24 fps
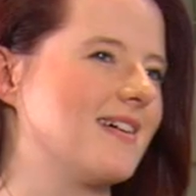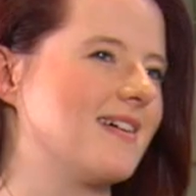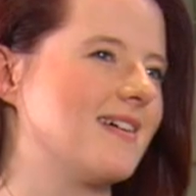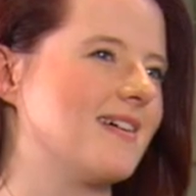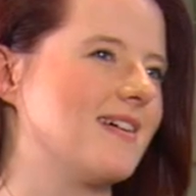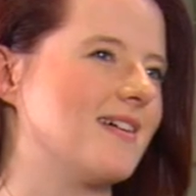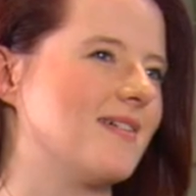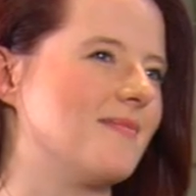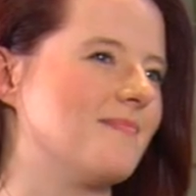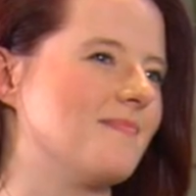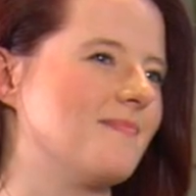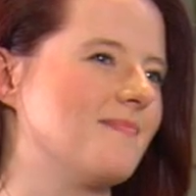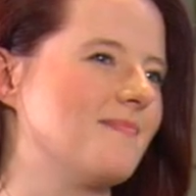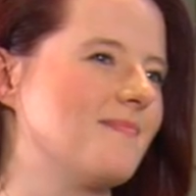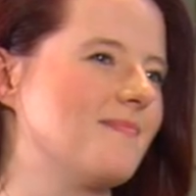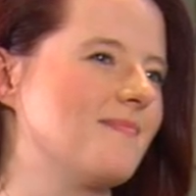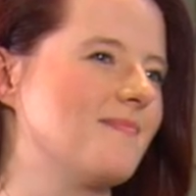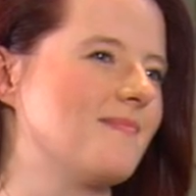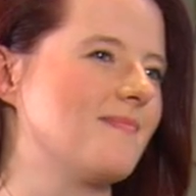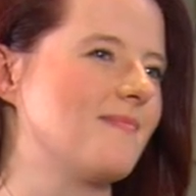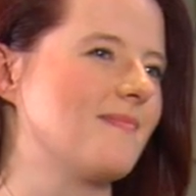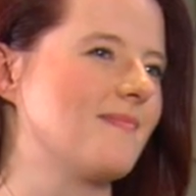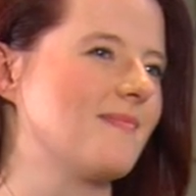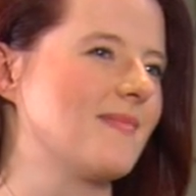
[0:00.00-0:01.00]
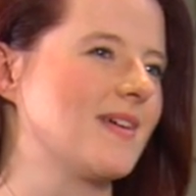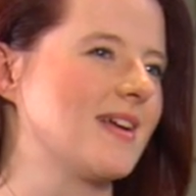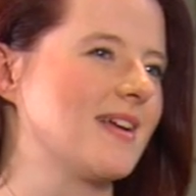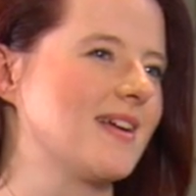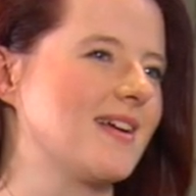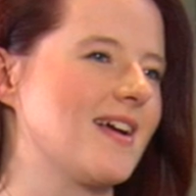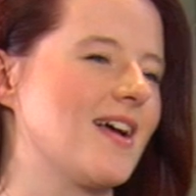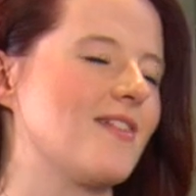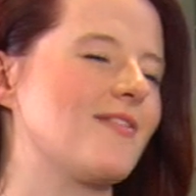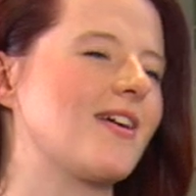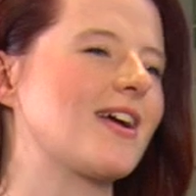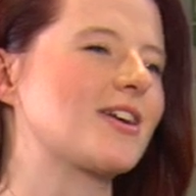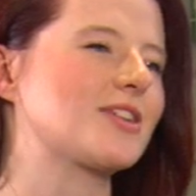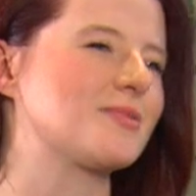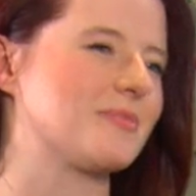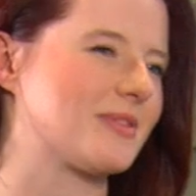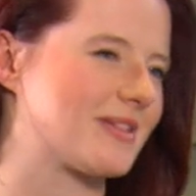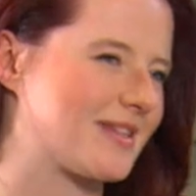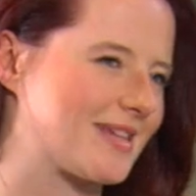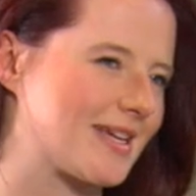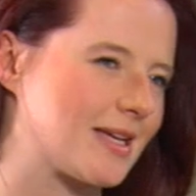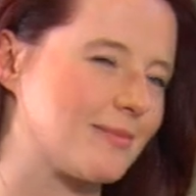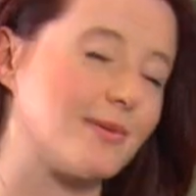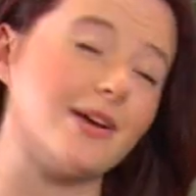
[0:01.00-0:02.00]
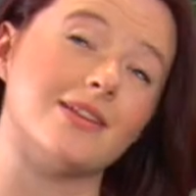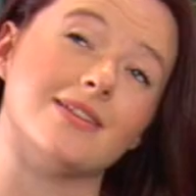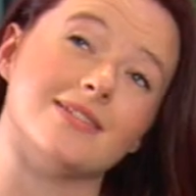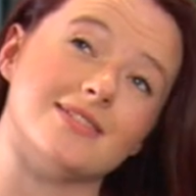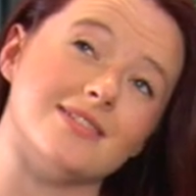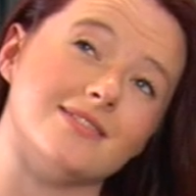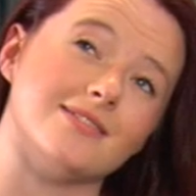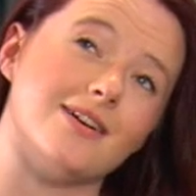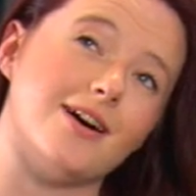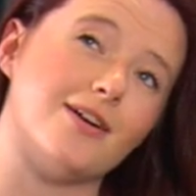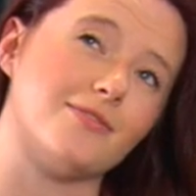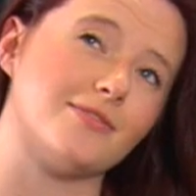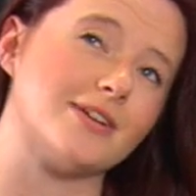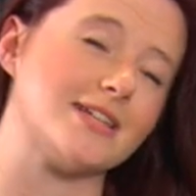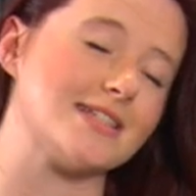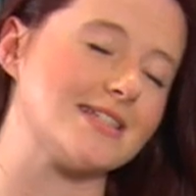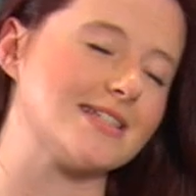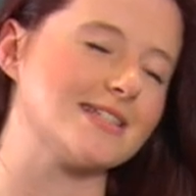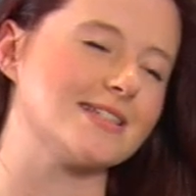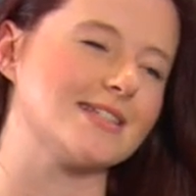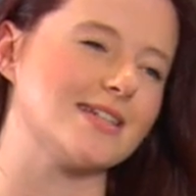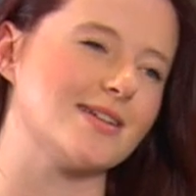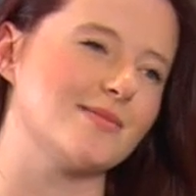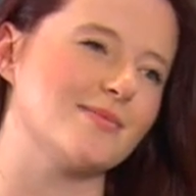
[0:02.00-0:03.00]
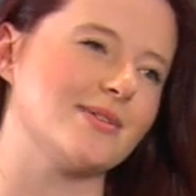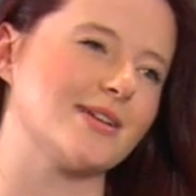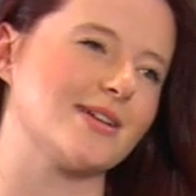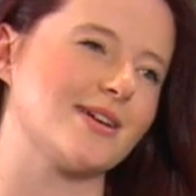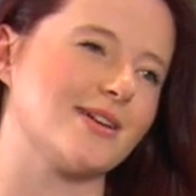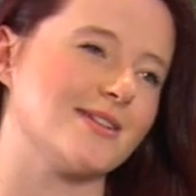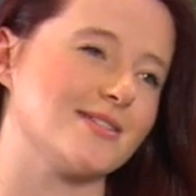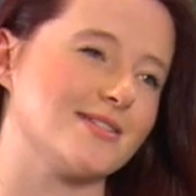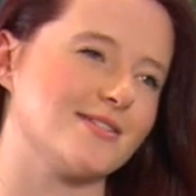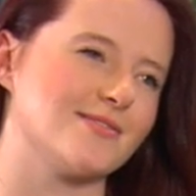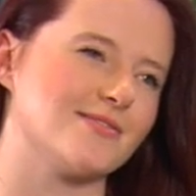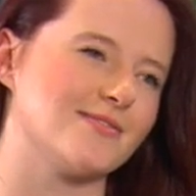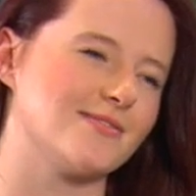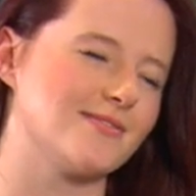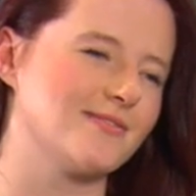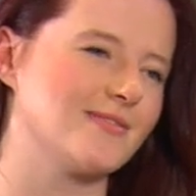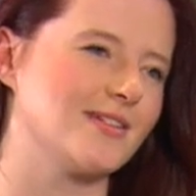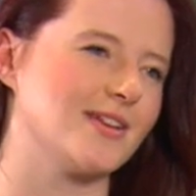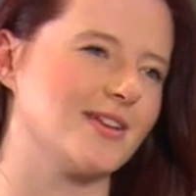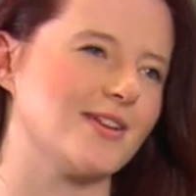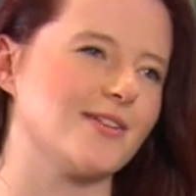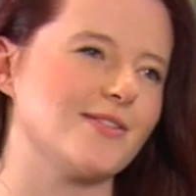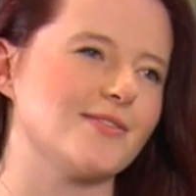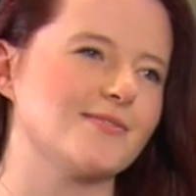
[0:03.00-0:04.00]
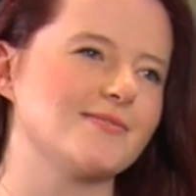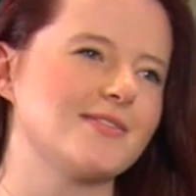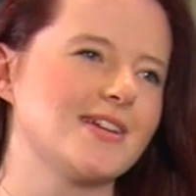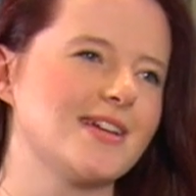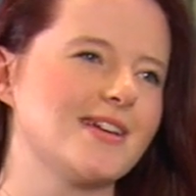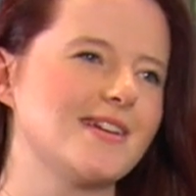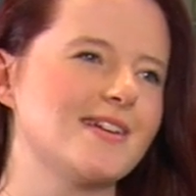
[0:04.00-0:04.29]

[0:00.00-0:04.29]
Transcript: I've actually been thinking about this a lot recently because of, you know,